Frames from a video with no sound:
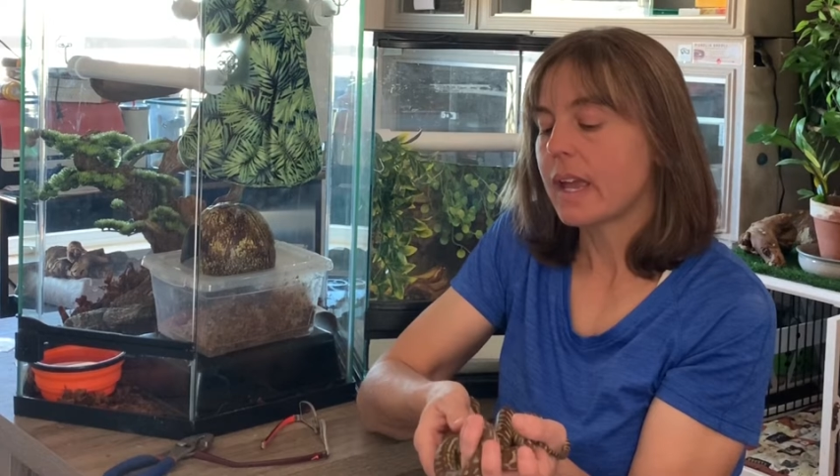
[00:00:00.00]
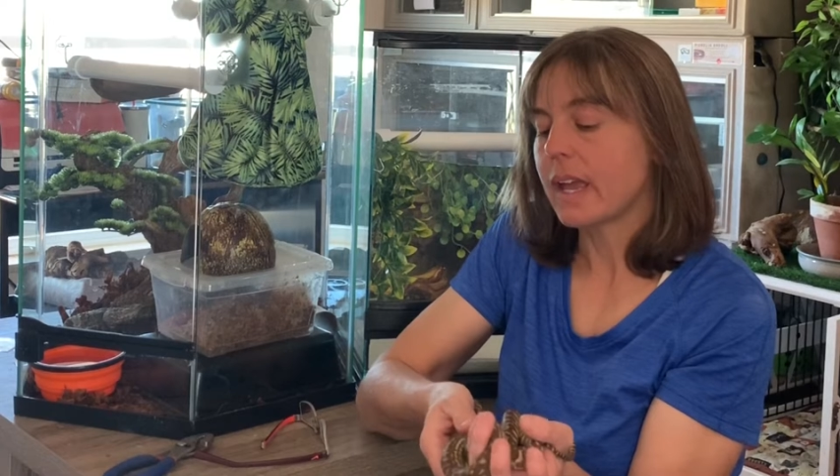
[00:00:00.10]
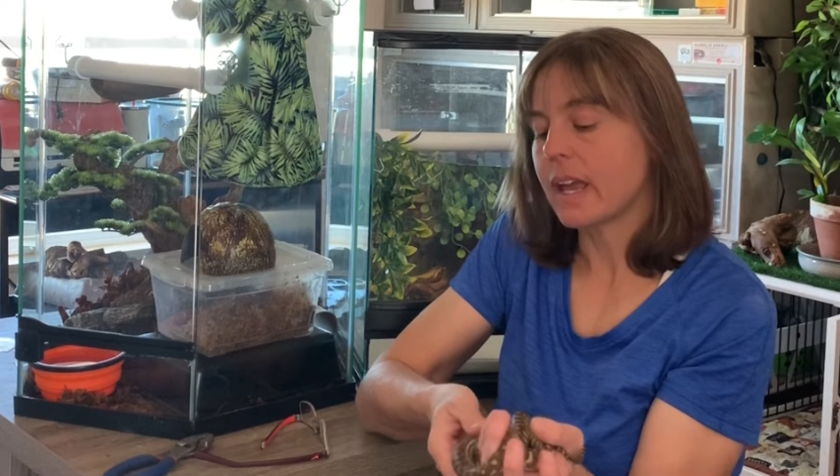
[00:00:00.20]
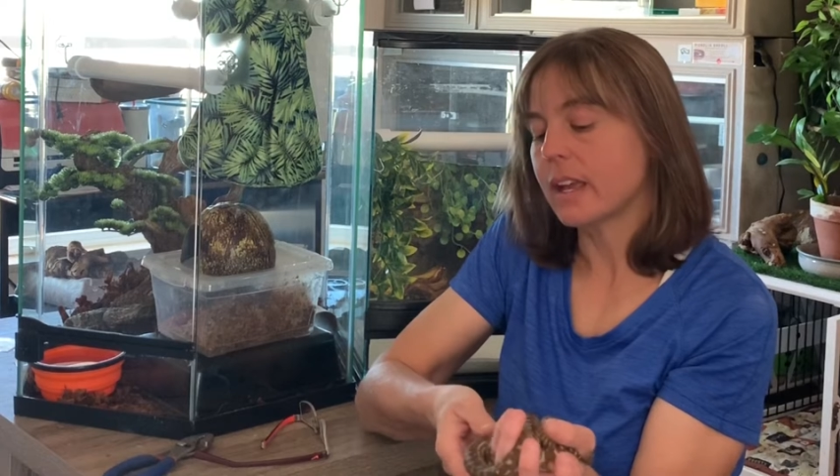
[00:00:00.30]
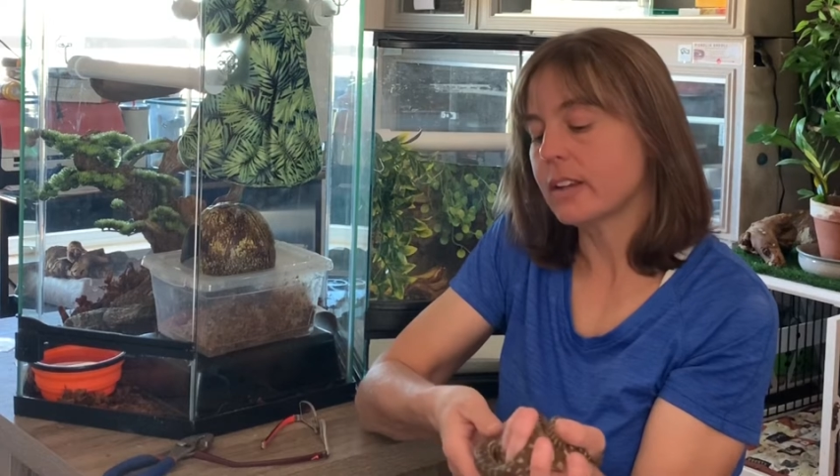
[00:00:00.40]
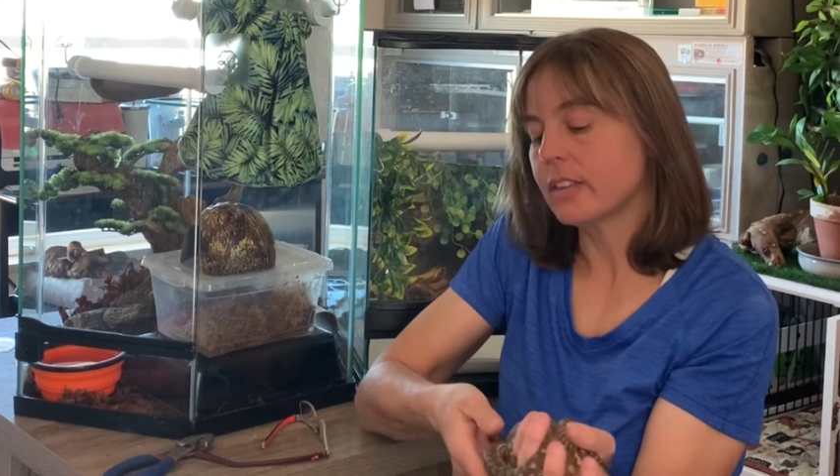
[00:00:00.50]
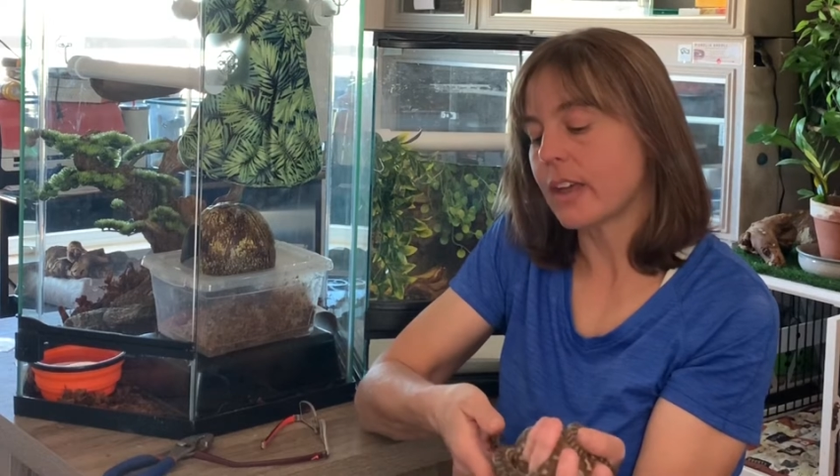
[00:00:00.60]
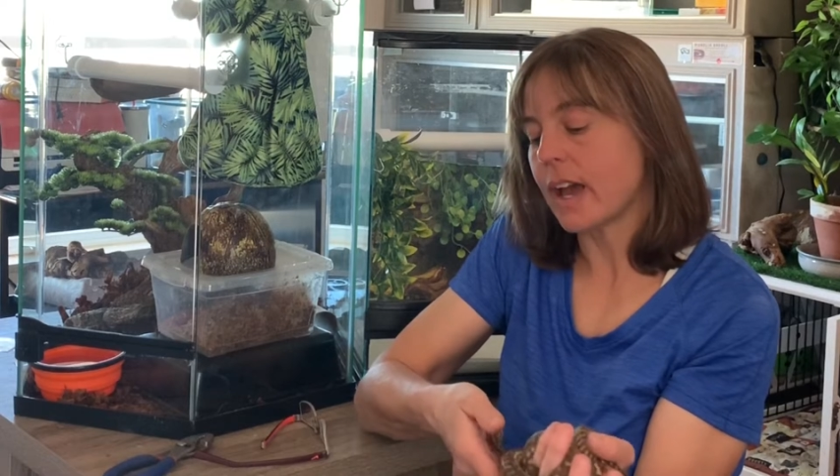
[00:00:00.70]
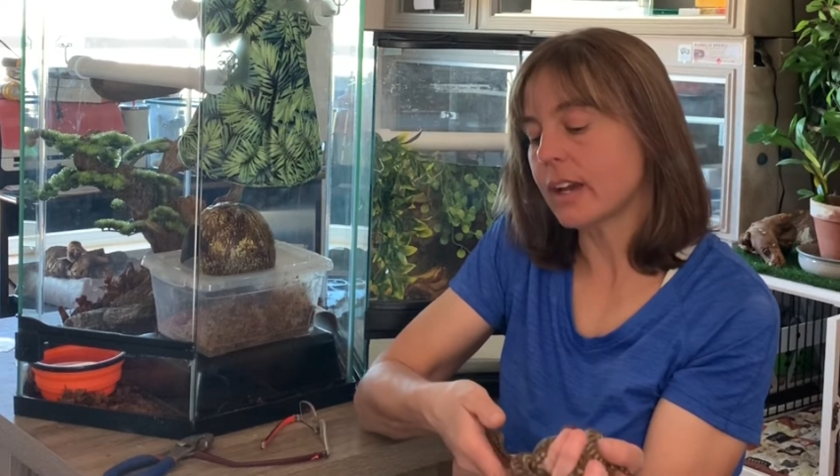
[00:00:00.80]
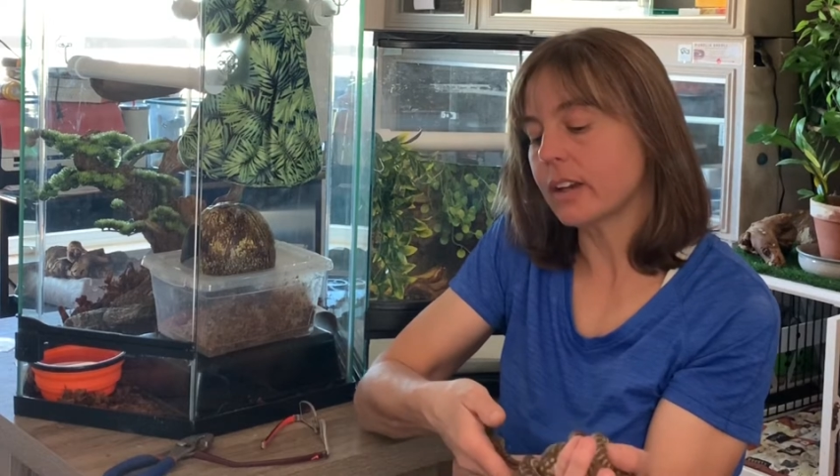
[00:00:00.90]
And
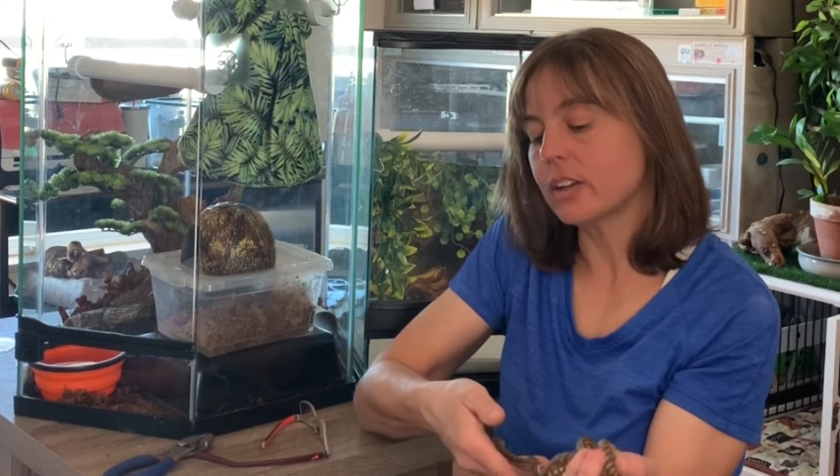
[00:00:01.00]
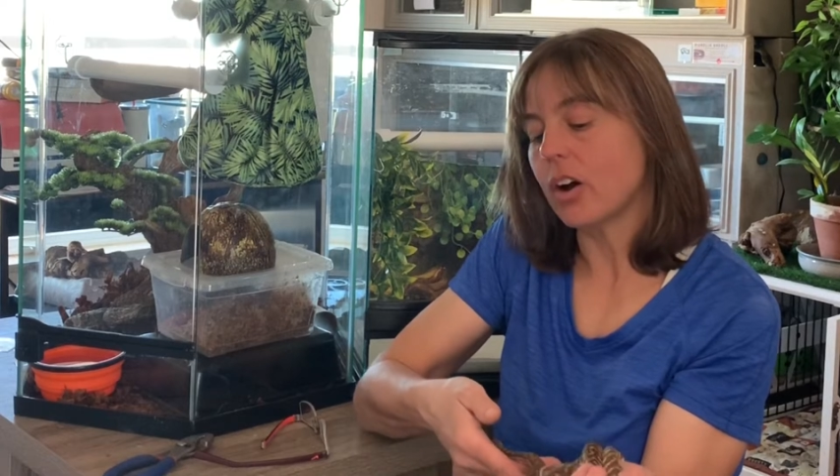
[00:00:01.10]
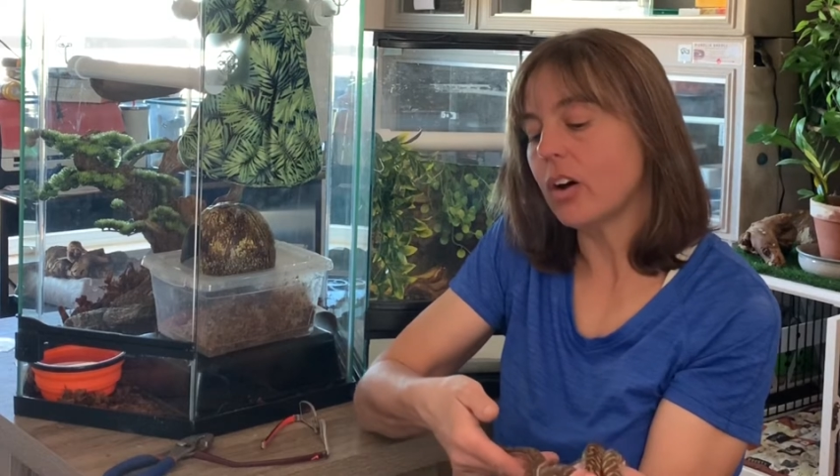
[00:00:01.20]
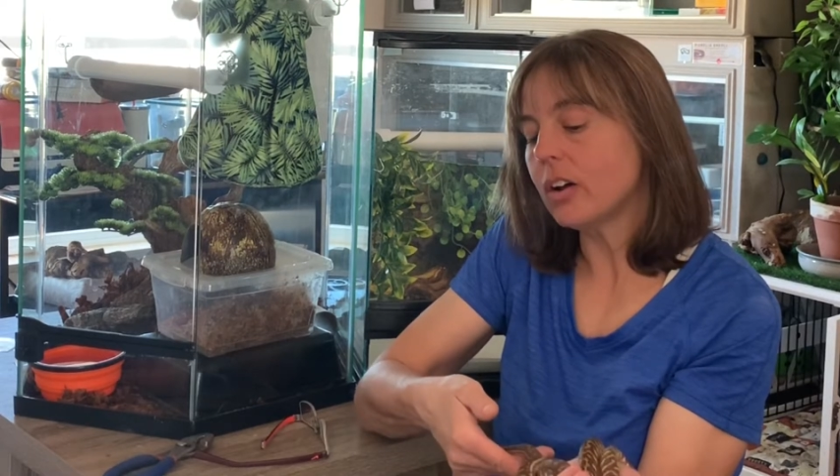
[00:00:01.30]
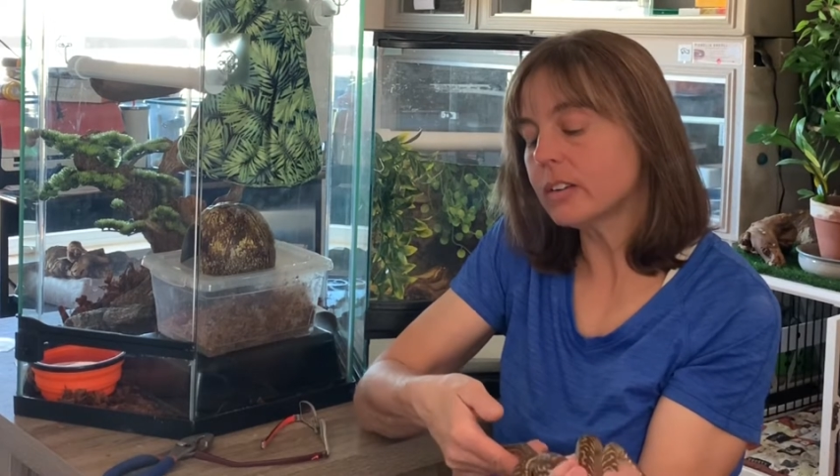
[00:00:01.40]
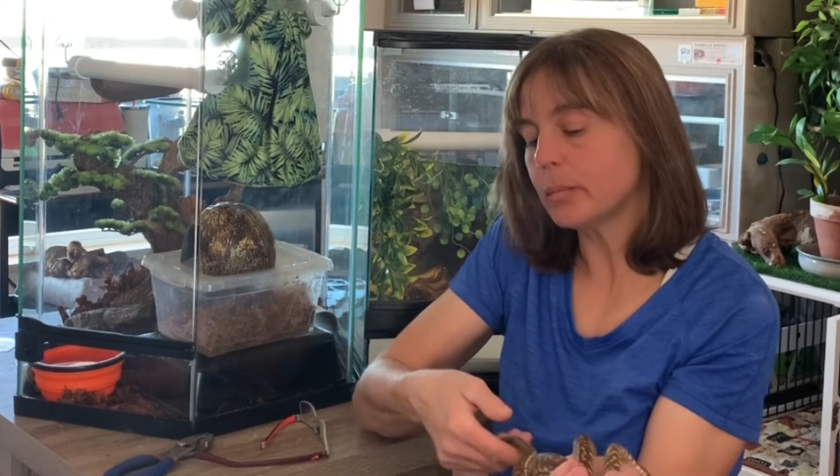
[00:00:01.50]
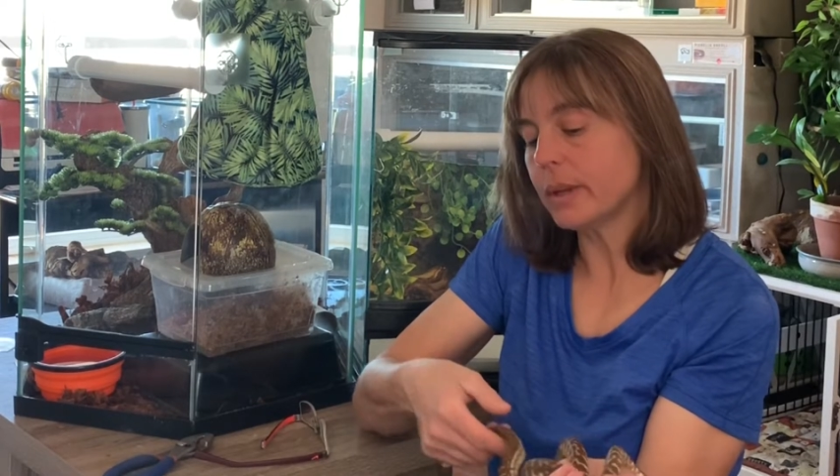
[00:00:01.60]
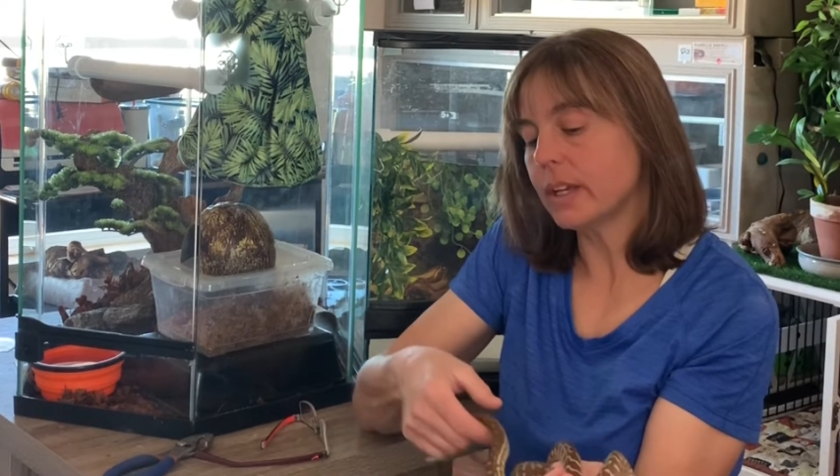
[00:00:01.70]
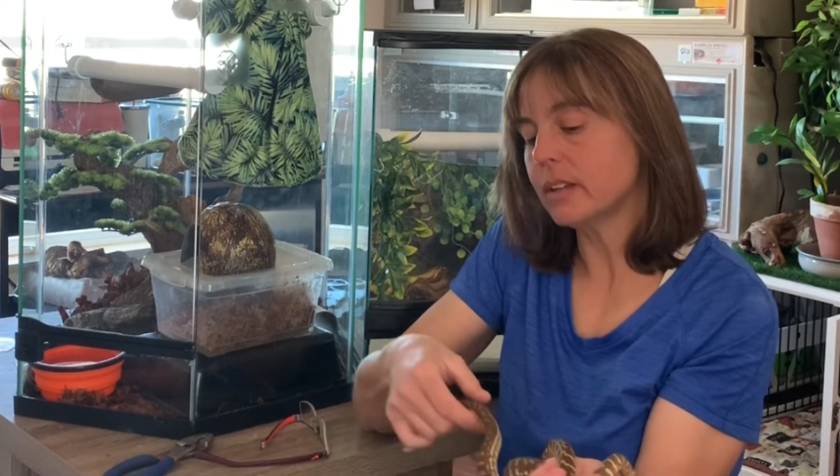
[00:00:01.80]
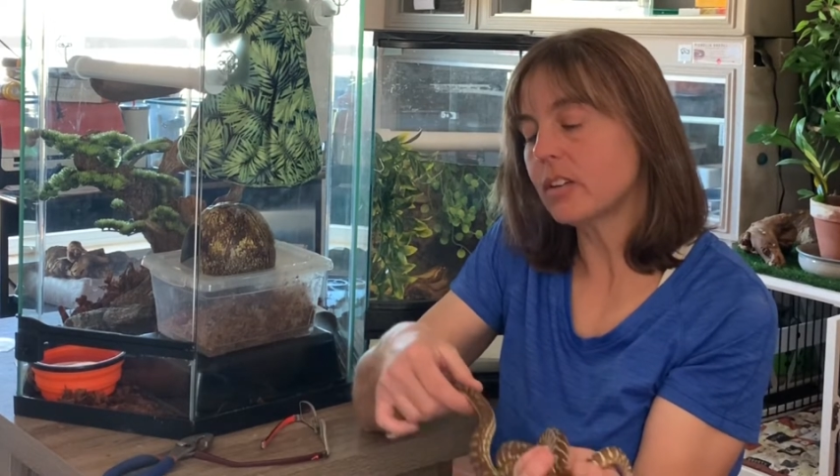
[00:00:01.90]
that can all
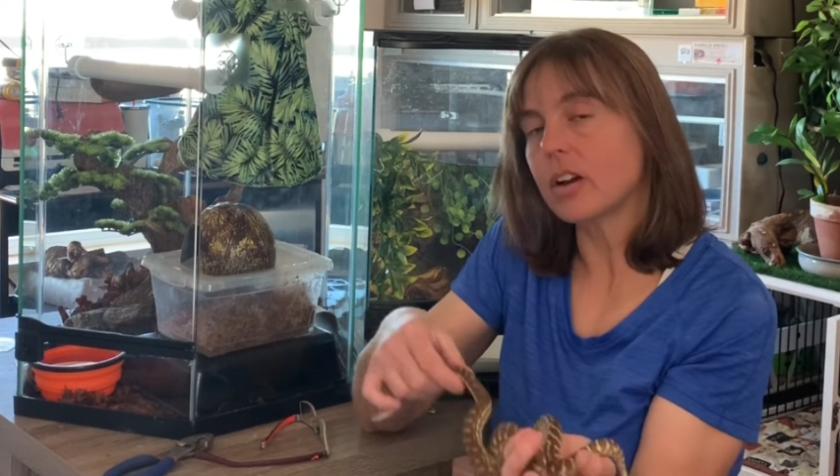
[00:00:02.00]
depend